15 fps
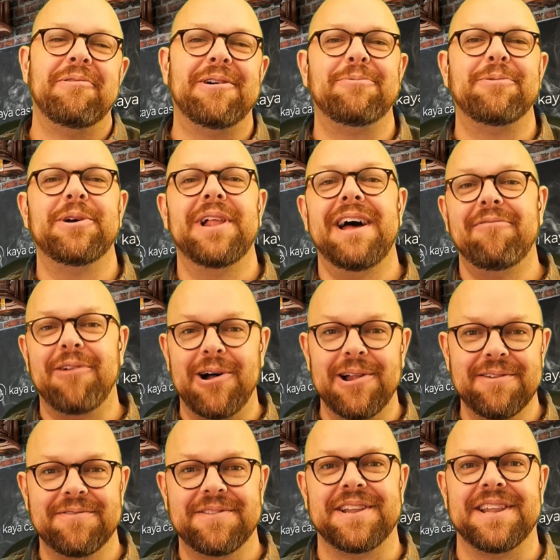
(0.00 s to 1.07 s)
Well, we'll have all
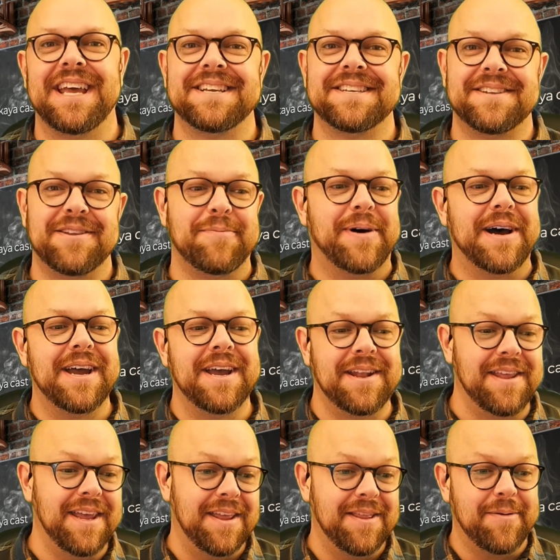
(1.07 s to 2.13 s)
of the links to
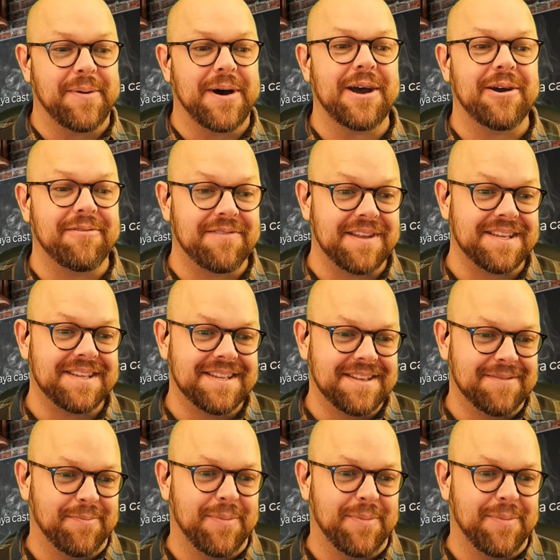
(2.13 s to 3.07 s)
in the bio of this